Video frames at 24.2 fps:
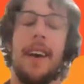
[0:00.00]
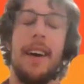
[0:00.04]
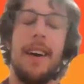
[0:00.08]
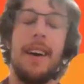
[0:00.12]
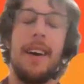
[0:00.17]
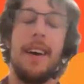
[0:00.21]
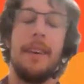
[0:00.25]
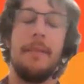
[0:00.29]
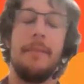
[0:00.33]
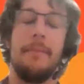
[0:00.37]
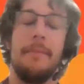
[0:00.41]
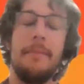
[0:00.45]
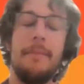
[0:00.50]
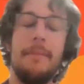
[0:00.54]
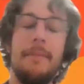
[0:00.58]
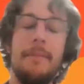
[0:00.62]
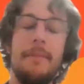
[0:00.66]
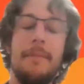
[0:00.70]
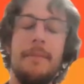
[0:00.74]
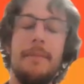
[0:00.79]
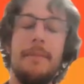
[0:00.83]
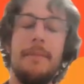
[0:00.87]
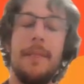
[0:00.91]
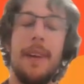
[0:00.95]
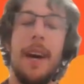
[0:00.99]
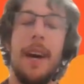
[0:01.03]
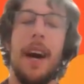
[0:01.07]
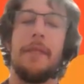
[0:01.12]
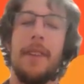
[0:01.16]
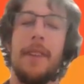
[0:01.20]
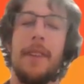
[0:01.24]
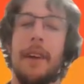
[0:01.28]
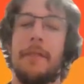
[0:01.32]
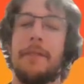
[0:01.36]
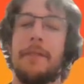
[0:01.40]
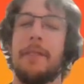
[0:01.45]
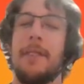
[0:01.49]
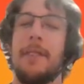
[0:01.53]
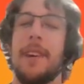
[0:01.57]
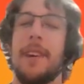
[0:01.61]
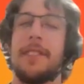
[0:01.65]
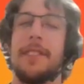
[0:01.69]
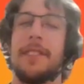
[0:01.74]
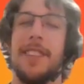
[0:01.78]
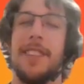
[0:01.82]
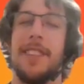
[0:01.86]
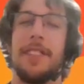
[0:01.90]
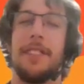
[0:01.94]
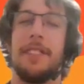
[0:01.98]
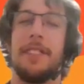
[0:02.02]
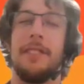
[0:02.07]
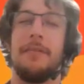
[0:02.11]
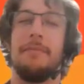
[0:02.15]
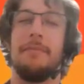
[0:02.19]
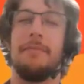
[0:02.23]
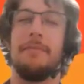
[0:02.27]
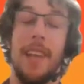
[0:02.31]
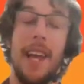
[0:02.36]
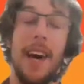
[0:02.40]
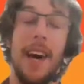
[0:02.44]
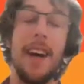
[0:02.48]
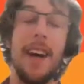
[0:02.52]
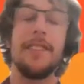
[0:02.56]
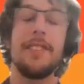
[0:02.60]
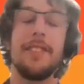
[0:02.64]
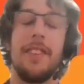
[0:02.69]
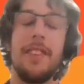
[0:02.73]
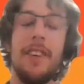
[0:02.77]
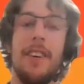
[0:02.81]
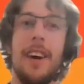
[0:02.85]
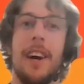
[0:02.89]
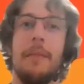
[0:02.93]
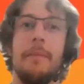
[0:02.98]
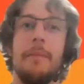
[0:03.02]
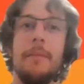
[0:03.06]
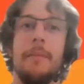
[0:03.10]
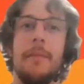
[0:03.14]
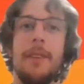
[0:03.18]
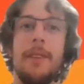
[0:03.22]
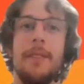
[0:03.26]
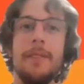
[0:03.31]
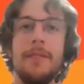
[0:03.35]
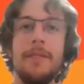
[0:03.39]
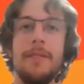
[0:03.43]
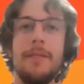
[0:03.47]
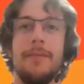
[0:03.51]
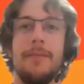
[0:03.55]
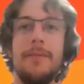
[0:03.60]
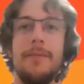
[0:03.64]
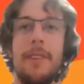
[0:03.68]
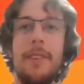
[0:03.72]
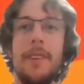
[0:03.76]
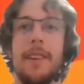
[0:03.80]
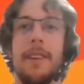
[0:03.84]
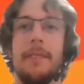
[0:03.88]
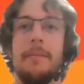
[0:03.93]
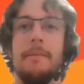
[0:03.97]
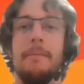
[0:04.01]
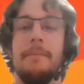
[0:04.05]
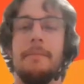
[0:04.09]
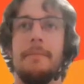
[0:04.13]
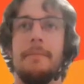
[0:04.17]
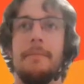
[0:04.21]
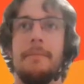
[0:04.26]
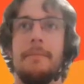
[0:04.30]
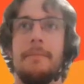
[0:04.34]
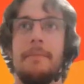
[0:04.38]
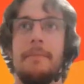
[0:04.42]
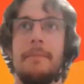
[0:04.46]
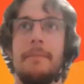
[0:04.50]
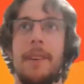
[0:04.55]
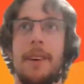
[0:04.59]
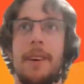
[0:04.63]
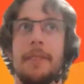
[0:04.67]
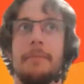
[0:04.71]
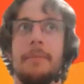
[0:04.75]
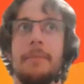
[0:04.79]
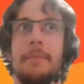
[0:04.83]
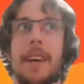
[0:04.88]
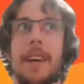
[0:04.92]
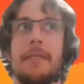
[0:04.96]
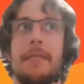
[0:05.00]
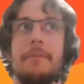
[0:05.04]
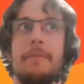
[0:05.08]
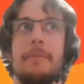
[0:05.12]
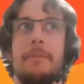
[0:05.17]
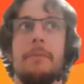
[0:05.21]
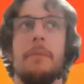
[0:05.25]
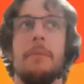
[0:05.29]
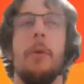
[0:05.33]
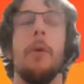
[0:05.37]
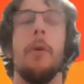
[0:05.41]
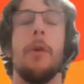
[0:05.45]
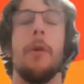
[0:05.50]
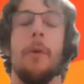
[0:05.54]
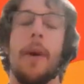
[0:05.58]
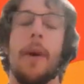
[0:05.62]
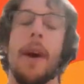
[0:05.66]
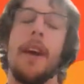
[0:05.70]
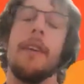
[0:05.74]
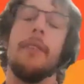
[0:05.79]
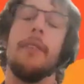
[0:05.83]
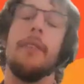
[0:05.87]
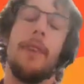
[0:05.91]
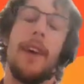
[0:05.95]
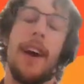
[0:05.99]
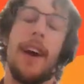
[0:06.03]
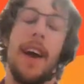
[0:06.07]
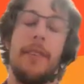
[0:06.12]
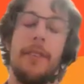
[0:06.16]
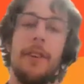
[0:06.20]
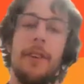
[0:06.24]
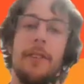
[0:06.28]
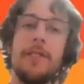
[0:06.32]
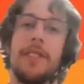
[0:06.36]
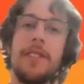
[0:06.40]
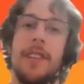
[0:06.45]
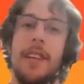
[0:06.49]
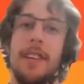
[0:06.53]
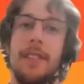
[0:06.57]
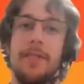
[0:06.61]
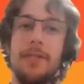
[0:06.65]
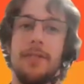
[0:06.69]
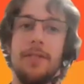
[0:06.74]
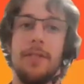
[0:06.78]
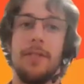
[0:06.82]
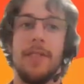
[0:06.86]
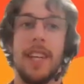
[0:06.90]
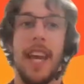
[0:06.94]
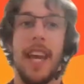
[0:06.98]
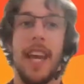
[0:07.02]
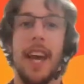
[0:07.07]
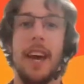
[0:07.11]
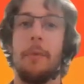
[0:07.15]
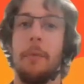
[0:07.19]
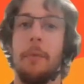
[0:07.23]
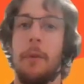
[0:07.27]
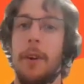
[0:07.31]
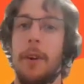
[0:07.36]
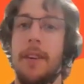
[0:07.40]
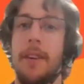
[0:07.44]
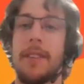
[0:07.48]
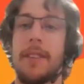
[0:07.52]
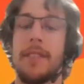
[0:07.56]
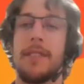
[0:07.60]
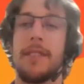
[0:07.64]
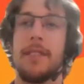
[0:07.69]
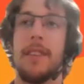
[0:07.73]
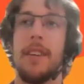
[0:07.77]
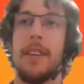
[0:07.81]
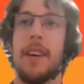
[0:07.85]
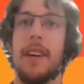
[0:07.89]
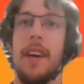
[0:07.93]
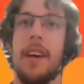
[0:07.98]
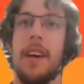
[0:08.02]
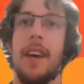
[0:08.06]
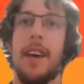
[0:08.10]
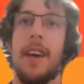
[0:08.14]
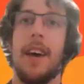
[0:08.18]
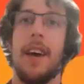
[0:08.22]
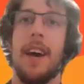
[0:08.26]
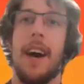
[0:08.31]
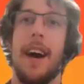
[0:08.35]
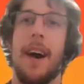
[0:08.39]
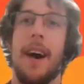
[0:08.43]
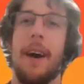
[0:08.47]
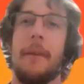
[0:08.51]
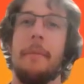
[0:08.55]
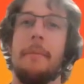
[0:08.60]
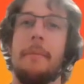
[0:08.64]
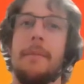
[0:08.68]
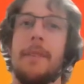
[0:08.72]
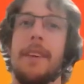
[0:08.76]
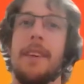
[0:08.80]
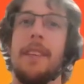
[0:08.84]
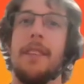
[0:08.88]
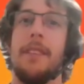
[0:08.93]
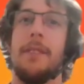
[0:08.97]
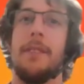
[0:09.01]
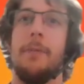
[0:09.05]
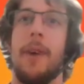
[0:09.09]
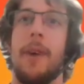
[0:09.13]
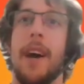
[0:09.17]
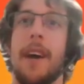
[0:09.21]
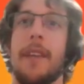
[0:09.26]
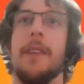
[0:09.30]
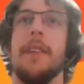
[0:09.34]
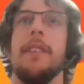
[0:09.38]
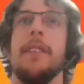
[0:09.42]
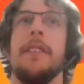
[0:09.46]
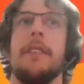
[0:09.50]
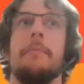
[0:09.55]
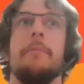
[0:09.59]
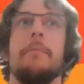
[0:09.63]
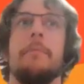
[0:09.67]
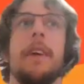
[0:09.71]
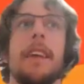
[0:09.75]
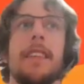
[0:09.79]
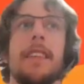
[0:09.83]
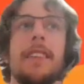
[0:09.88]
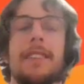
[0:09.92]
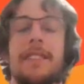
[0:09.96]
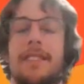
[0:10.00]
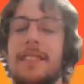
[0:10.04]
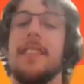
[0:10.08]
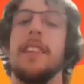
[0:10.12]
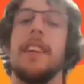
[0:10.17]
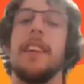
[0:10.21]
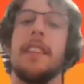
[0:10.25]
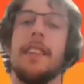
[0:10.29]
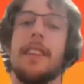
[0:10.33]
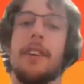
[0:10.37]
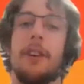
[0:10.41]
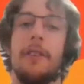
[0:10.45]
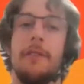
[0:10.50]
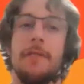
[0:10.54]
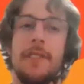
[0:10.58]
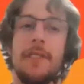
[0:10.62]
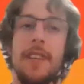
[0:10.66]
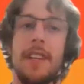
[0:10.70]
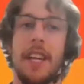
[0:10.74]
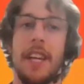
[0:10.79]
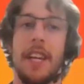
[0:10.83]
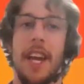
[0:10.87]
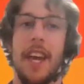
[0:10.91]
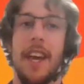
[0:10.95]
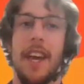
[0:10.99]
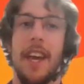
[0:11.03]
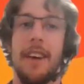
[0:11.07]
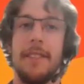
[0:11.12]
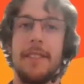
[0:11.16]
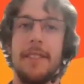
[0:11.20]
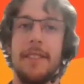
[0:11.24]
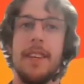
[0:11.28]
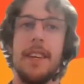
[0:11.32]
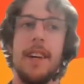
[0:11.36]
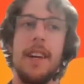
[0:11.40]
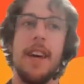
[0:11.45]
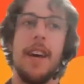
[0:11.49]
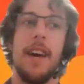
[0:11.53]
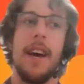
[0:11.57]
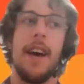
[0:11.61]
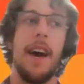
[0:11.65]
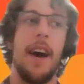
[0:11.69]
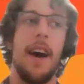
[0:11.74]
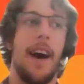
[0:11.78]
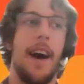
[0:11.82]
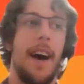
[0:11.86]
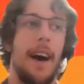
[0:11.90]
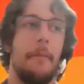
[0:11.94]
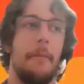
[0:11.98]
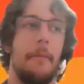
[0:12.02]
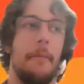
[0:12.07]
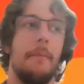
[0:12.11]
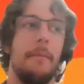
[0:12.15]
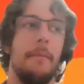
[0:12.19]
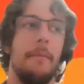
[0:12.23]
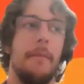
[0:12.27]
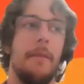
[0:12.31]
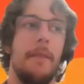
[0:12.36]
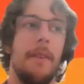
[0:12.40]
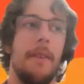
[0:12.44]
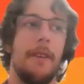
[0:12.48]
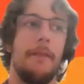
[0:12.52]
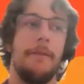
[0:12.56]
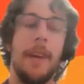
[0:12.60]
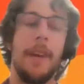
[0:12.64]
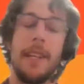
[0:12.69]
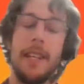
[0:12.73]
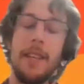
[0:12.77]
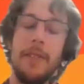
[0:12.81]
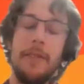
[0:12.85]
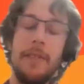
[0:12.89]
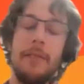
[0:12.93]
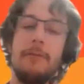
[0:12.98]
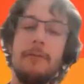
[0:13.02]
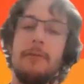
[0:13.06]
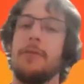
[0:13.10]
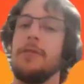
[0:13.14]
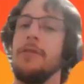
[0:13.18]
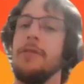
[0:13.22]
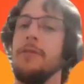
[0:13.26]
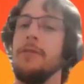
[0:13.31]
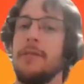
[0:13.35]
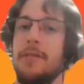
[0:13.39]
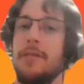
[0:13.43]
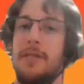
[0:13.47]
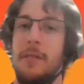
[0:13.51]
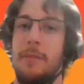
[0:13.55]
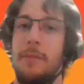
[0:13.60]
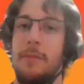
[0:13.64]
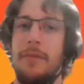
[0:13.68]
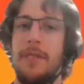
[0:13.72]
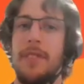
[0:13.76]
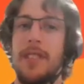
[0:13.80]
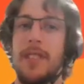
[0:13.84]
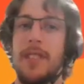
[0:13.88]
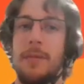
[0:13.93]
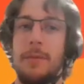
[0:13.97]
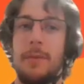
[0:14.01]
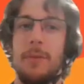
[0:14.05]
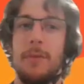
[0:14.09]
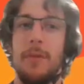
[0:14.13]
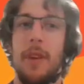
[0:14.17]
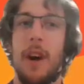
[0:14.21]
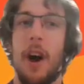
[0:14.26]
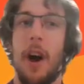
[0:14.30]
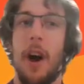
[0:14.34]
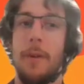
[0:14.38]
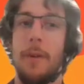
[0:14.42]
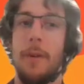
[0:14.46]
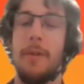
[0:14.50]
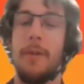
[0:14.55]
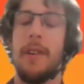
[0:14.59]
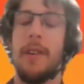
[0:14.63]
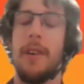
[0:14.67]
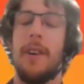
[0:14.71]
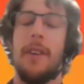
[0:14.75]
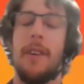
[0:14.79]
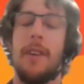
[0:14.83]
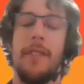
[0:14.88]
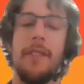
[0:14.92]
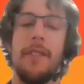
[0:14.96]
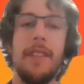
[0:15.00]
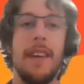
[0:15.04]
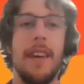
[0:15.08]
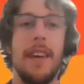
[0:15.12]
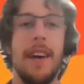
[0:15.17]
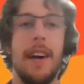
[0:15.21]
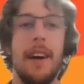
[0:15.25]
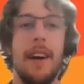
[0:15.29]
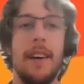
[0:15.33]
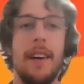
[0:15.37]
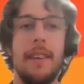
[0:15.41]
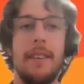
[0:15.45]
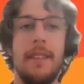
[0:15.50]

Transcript: after our discussion last time, I was made more aware of how an offset sort of account works, in the way that the money that's sitting in the offset account effectively reduces the principal owed on the